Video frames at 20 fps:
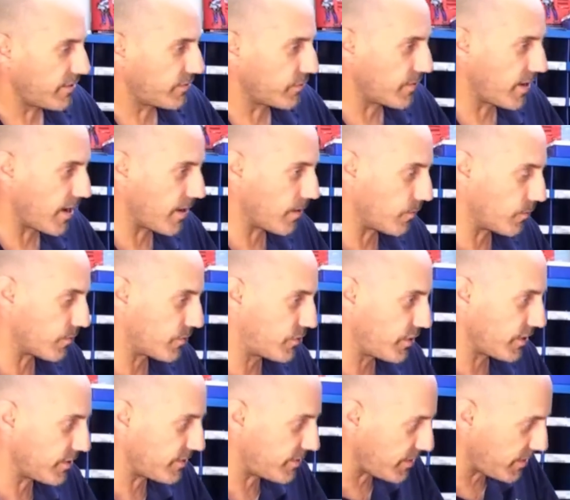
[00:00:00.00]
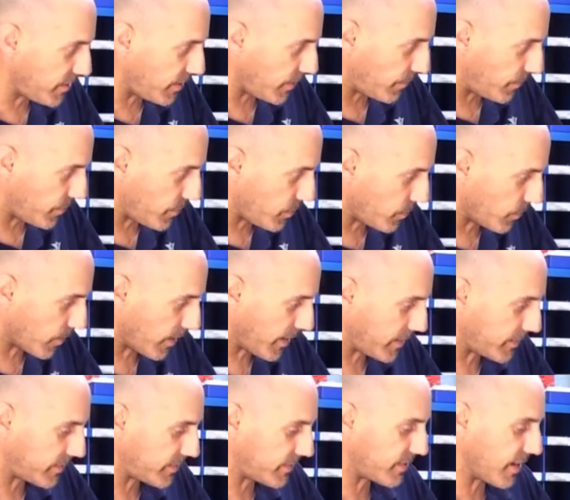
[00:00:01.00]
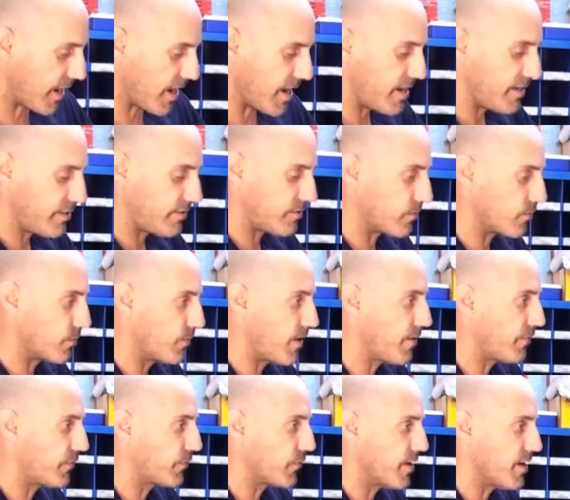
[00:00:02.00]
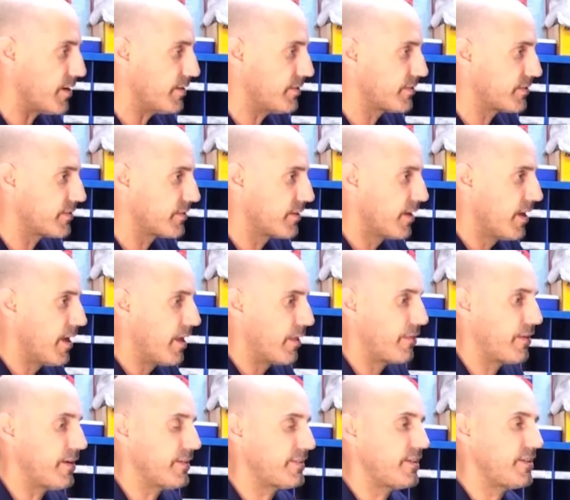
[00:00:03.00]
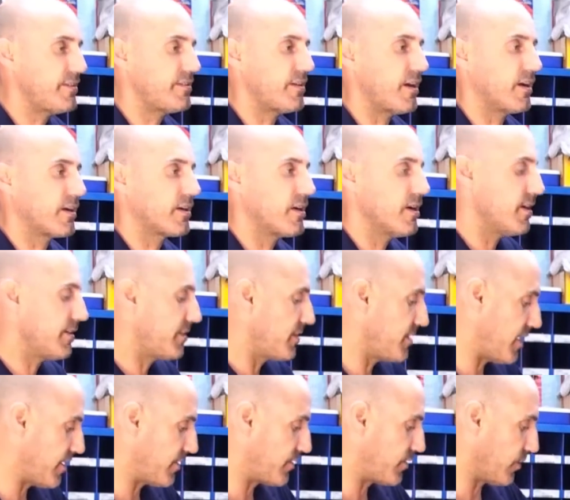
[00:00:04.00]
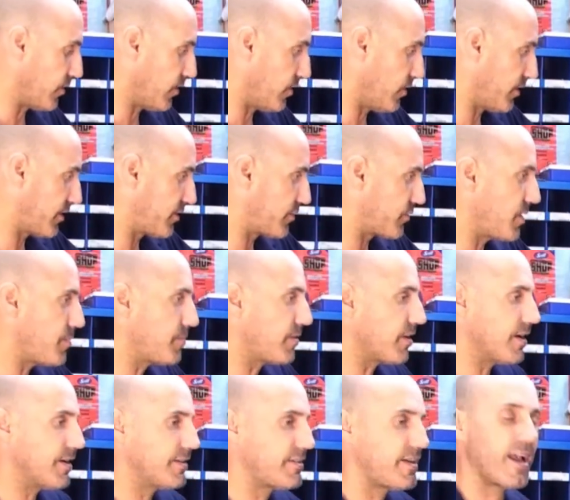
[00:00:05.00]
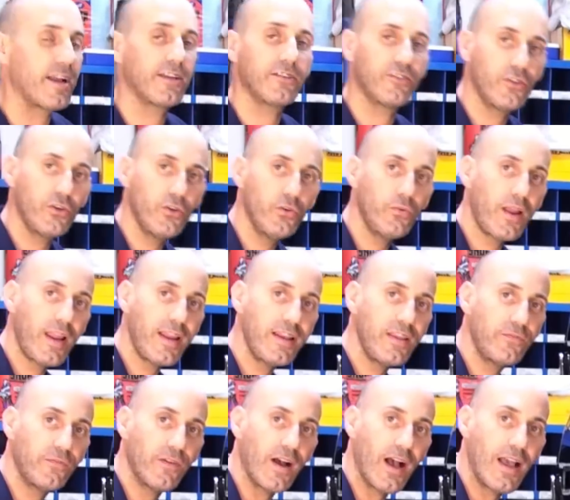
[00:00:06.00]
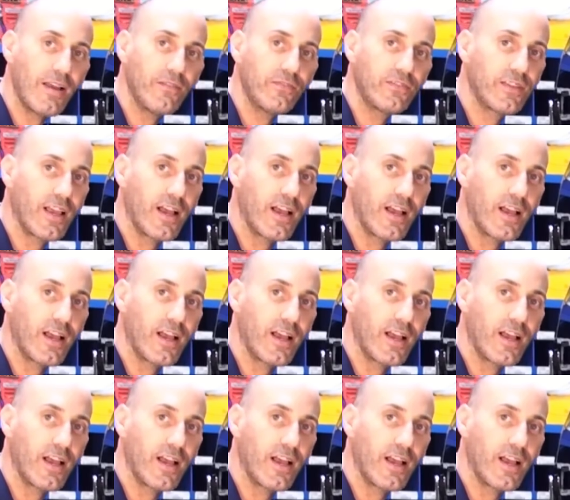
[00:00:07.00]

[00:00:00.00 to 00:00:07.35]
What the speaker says: so now just to give you a size reference, this is a Continental Extreme Contact 285